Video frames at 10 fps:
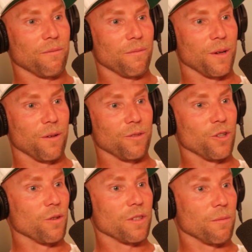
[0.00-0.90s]
you know,
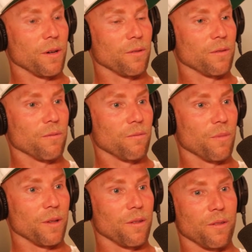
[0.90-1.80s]
jokes about,
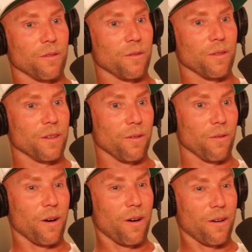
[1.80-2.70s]
but, you know,
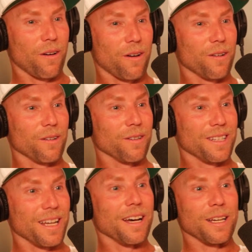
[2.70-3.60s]
the hard
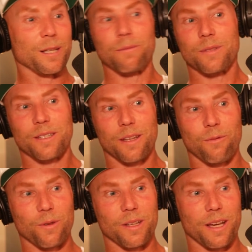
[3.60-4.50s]
times that
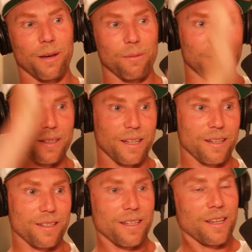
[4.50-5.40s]
really happen in
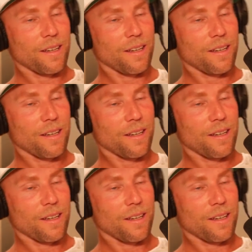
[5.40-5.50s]
tennis,